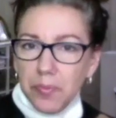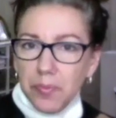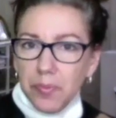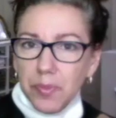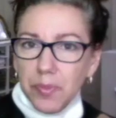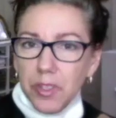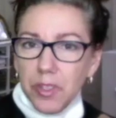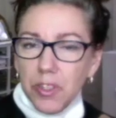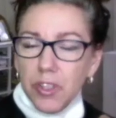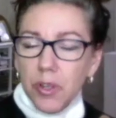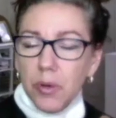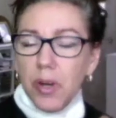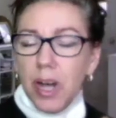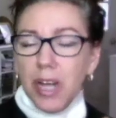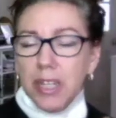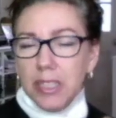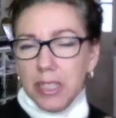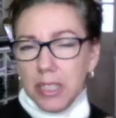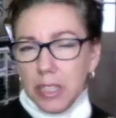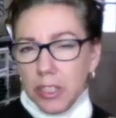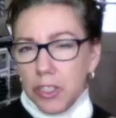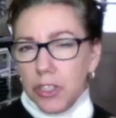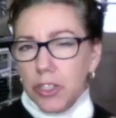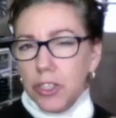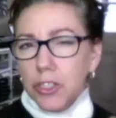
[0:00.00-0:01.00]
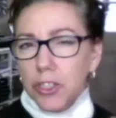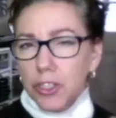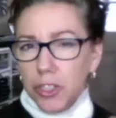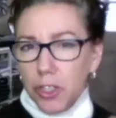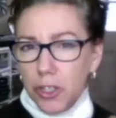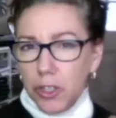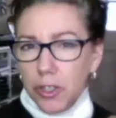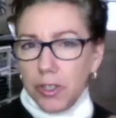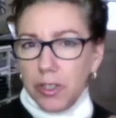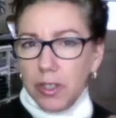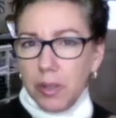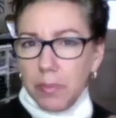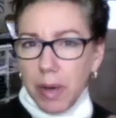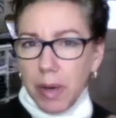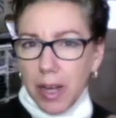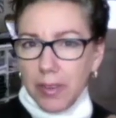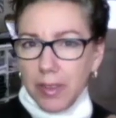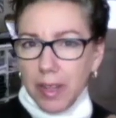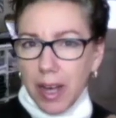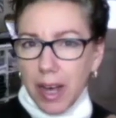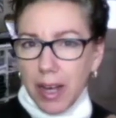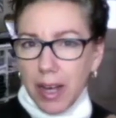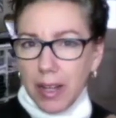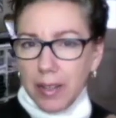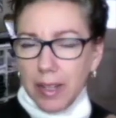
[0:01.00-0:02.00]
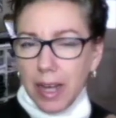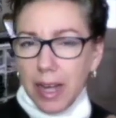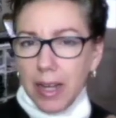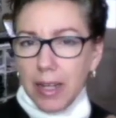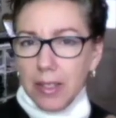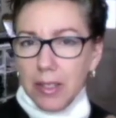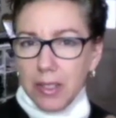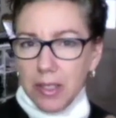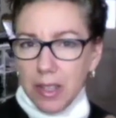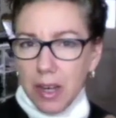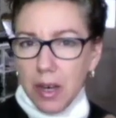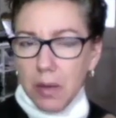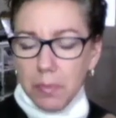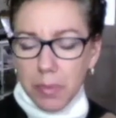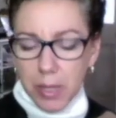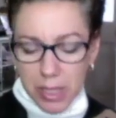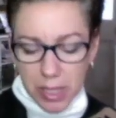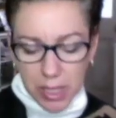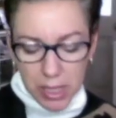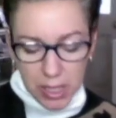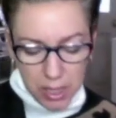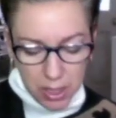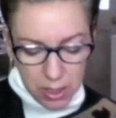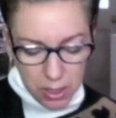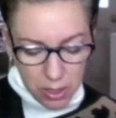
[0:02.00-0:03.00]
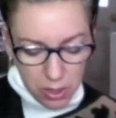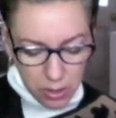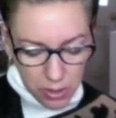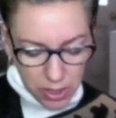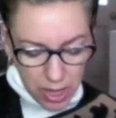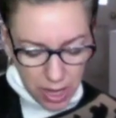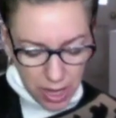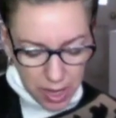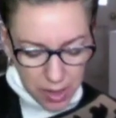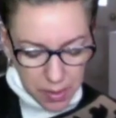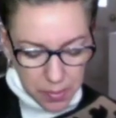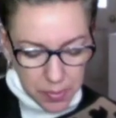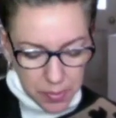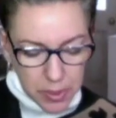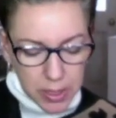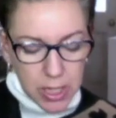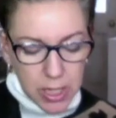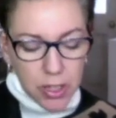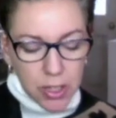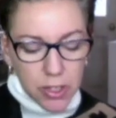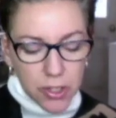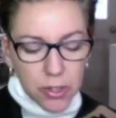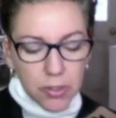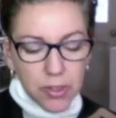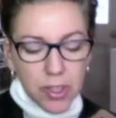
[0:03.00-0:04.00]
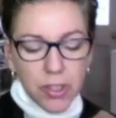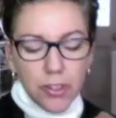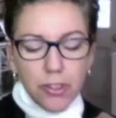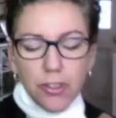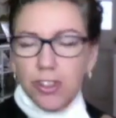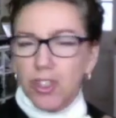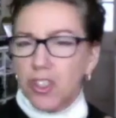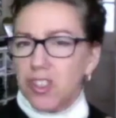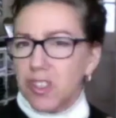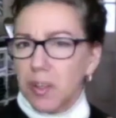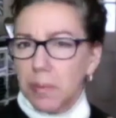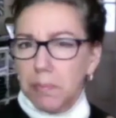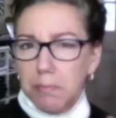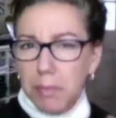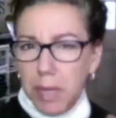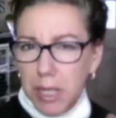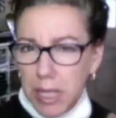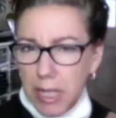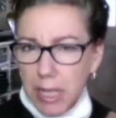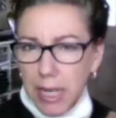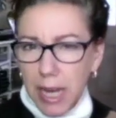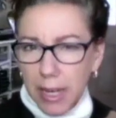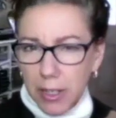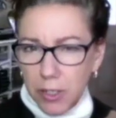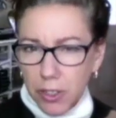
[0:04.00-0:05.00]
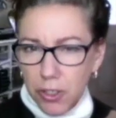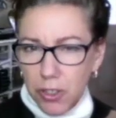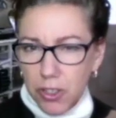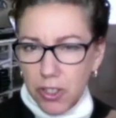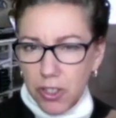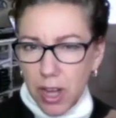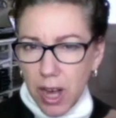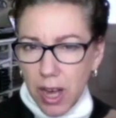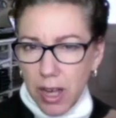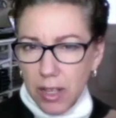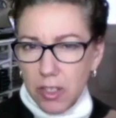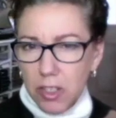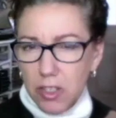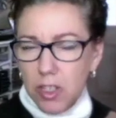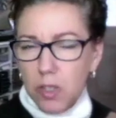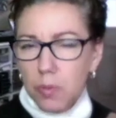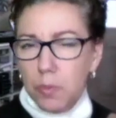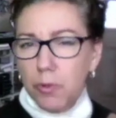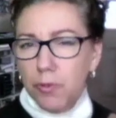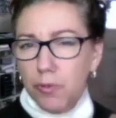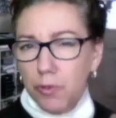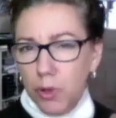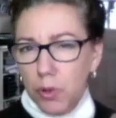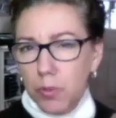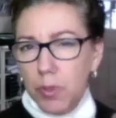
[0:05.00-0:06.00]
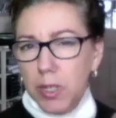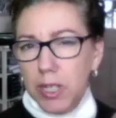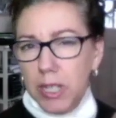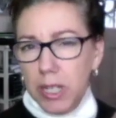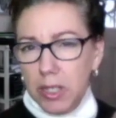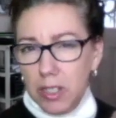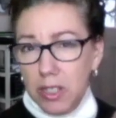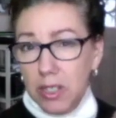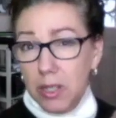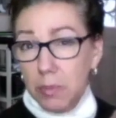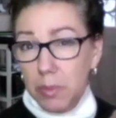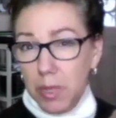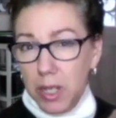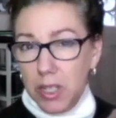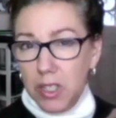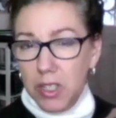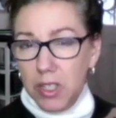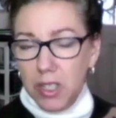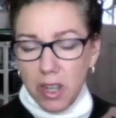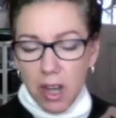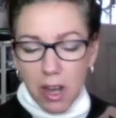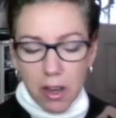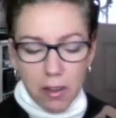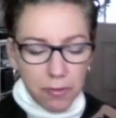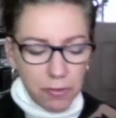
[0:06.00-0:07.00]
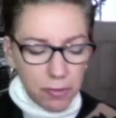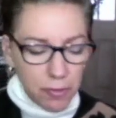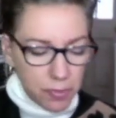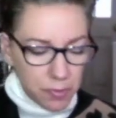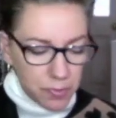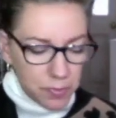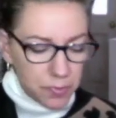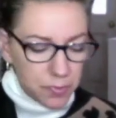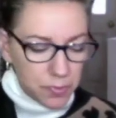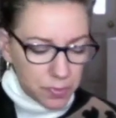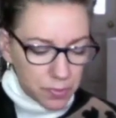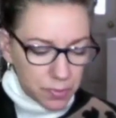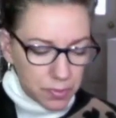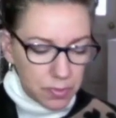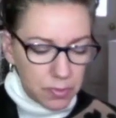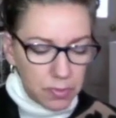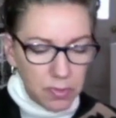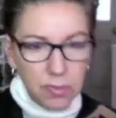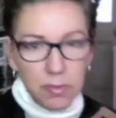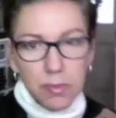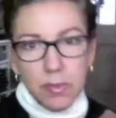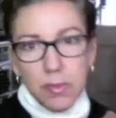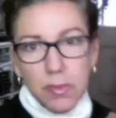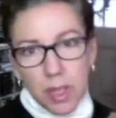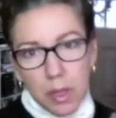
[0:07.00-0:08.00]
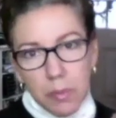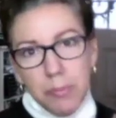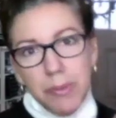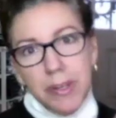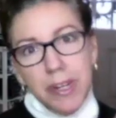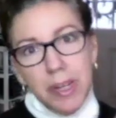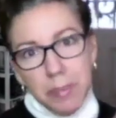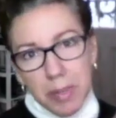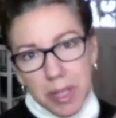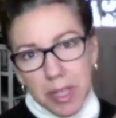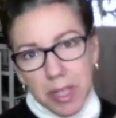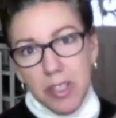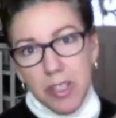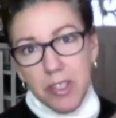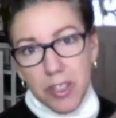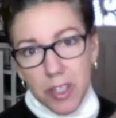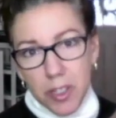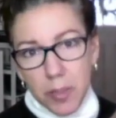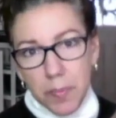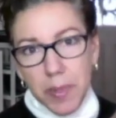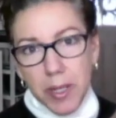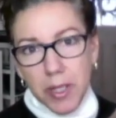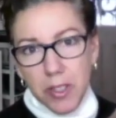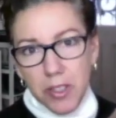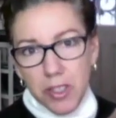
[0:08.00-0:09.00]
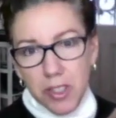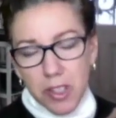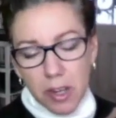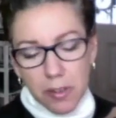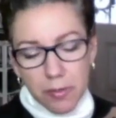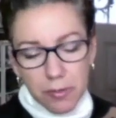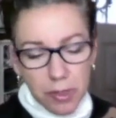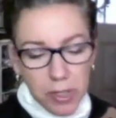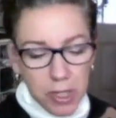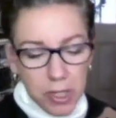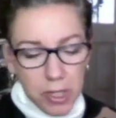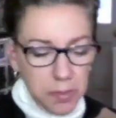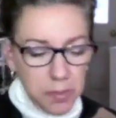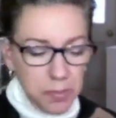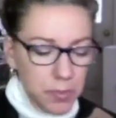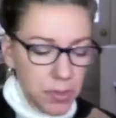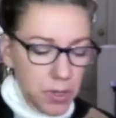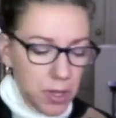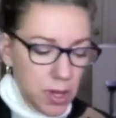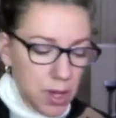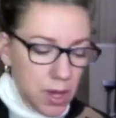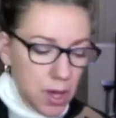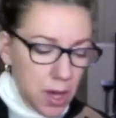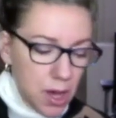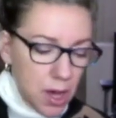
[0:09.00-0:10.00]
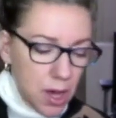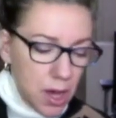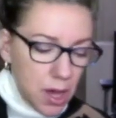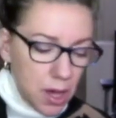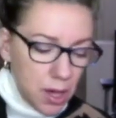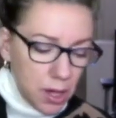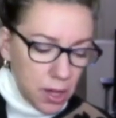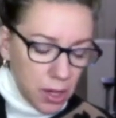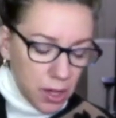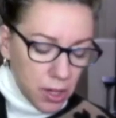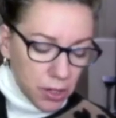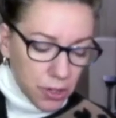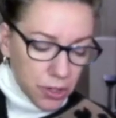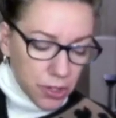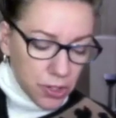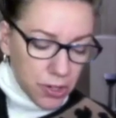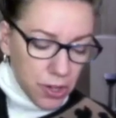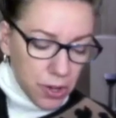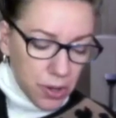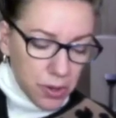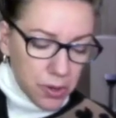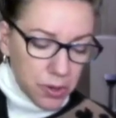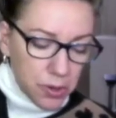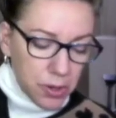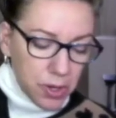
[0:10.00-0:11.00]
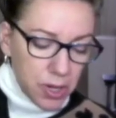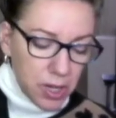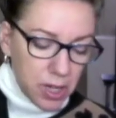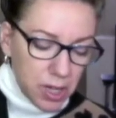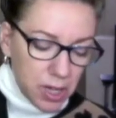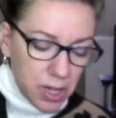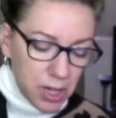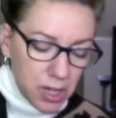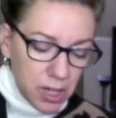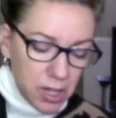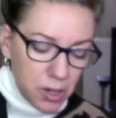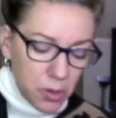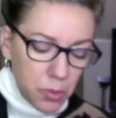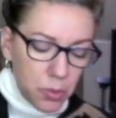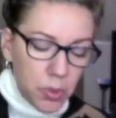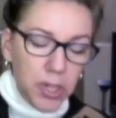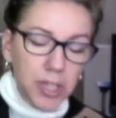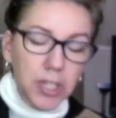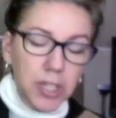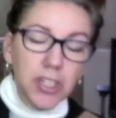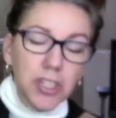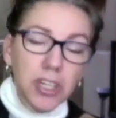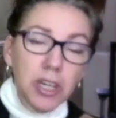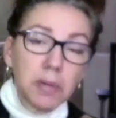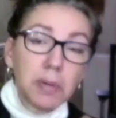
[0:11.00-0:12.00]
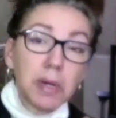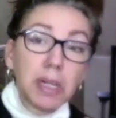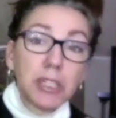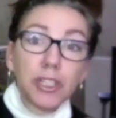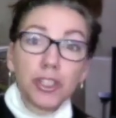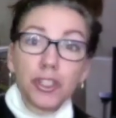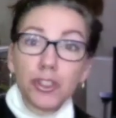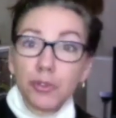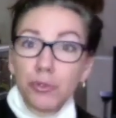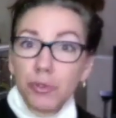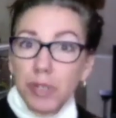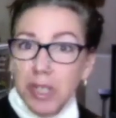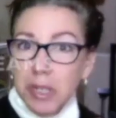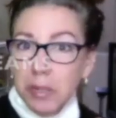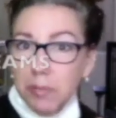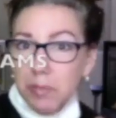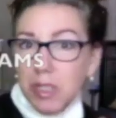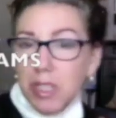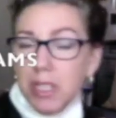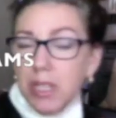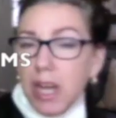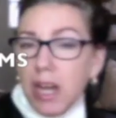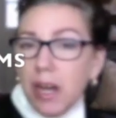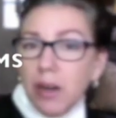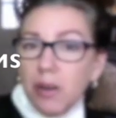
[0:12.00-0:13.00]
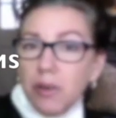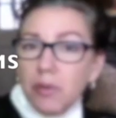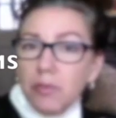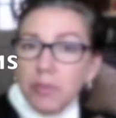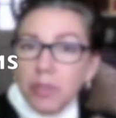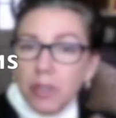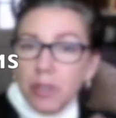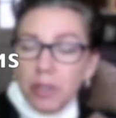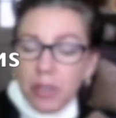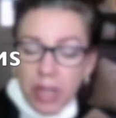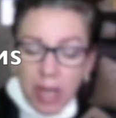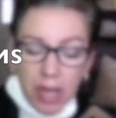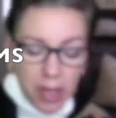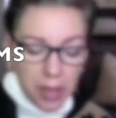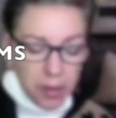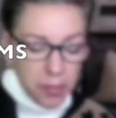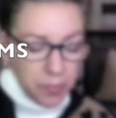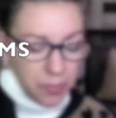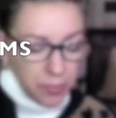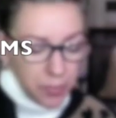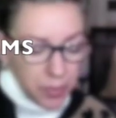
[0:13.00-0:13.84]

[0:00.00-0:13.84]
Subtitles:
So I need you to journal about that. That's a biggie. Okay. So these are just some mini exercises before we get to the big stuff. But I mean, this is big stuff, right? So we're going to talk about dreams now. Okay.